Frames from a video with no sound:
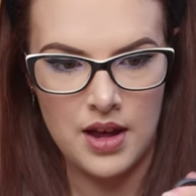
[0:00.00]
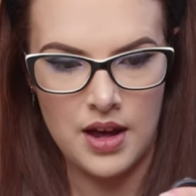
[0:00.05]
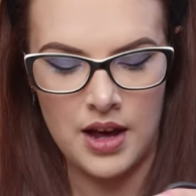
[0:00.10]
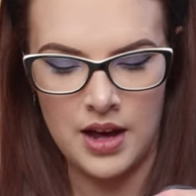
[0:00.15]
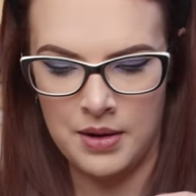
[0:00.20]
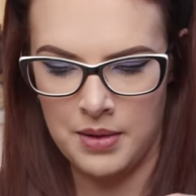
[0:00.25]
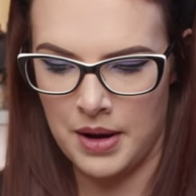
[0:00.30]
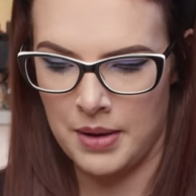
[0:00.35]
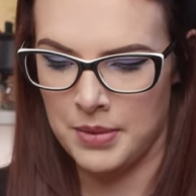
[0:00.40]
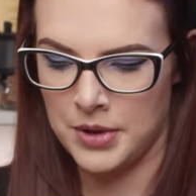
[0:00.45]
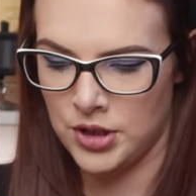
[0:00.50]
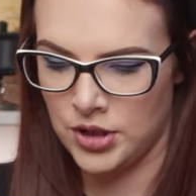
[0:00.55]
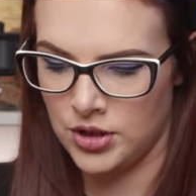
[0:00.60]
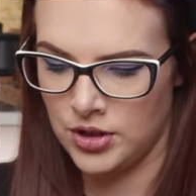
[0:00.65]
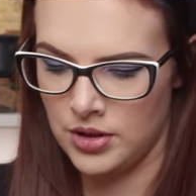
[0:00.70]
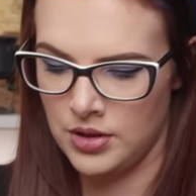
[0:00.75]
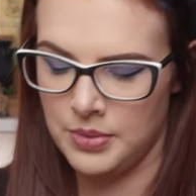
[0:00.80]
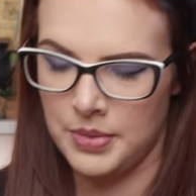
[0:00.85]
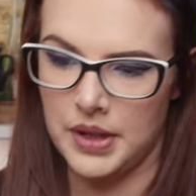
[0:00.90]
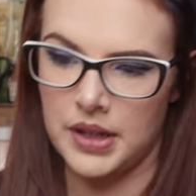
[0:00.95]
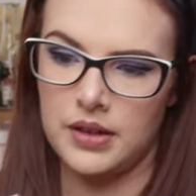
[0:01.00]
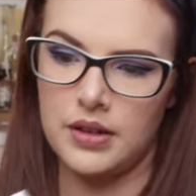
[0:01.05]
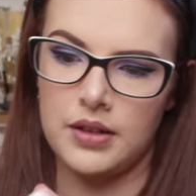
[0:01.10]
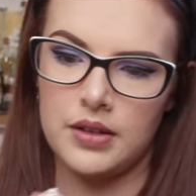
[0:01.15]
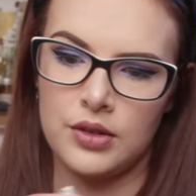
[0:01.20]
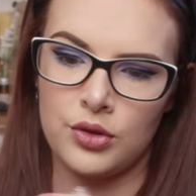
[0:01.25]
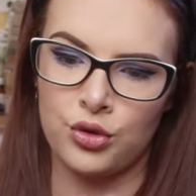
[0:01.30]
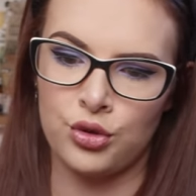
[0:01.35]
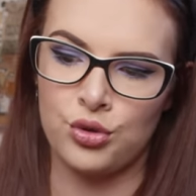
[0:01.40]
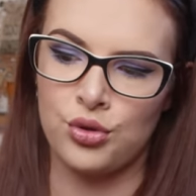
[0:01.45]
I'm assuming that
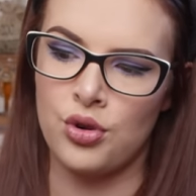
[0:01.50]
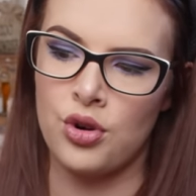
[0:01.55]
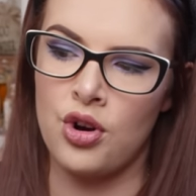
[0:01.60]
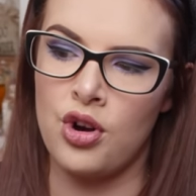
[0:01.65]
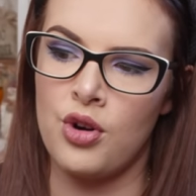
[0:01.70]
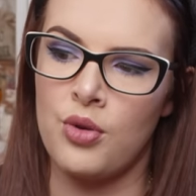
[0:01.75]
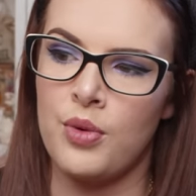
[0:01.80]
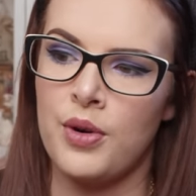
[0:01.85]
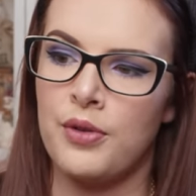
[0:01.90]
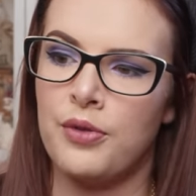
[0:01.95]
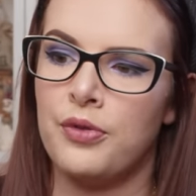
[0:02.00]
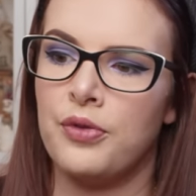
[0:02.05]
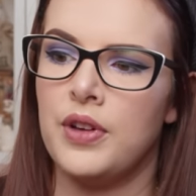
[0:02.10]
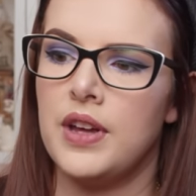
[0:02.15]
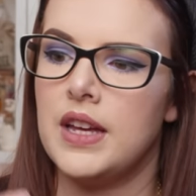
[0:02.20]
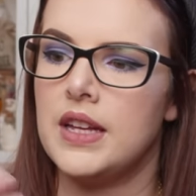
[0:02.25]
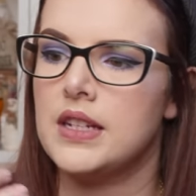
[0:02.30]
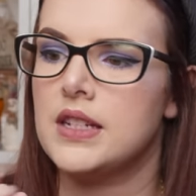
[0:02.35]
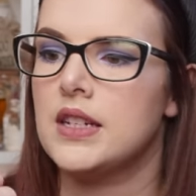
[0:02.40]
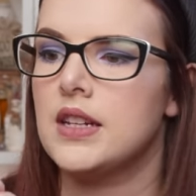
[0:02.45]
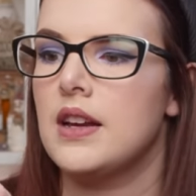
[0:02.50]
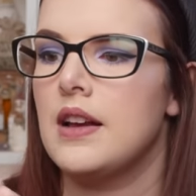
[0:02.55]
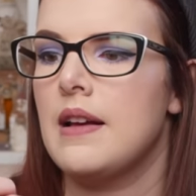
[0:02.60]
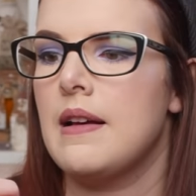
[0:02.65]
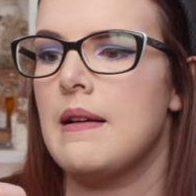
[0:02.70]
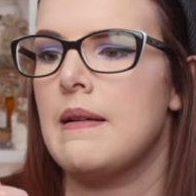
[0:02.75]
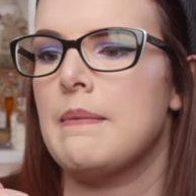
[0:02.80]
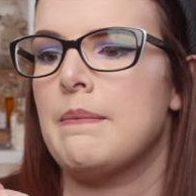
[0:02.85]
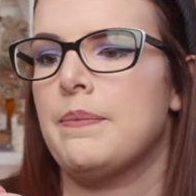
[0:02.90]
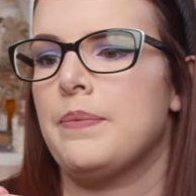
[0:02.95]
the straw will fit
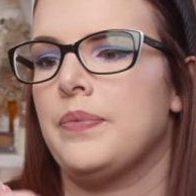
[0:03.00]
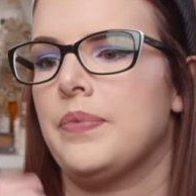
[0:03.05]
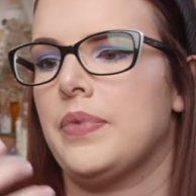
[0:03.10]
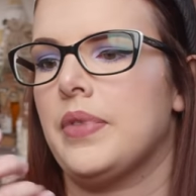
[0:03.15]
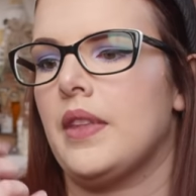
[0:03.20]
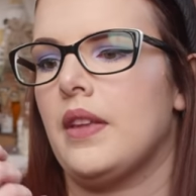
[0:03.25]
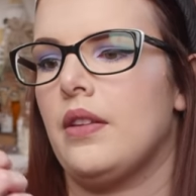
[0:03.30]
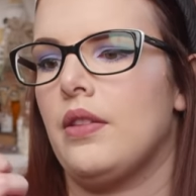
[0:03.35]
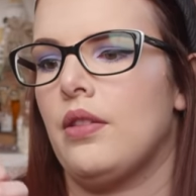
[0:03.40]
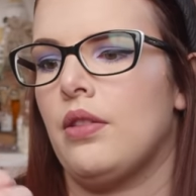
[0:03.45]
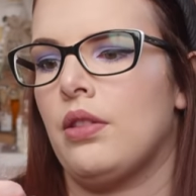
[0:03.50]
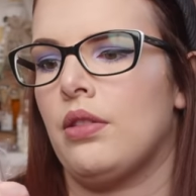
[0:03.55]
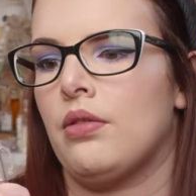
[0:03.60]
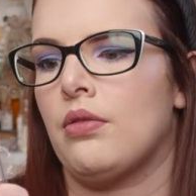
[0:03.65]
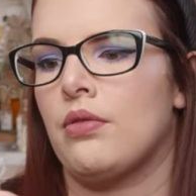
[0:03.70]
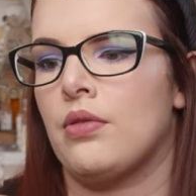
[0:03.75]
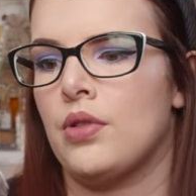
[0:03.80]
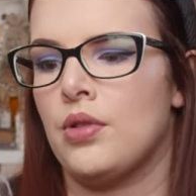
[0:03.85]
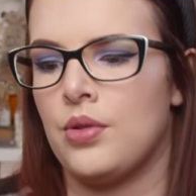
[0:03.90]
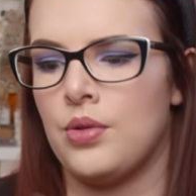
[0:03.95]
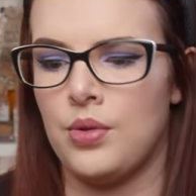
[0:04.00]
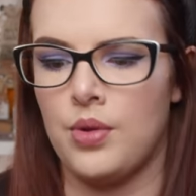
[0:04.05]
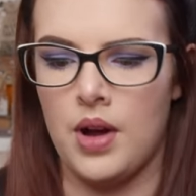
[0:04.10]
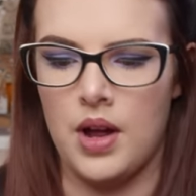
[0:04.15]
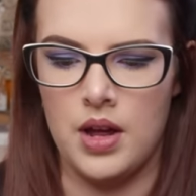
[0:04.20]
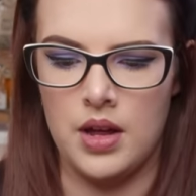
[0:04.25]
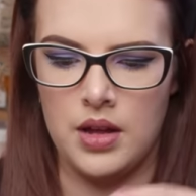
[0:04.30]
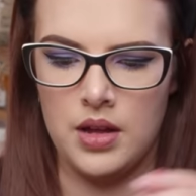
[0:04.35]
through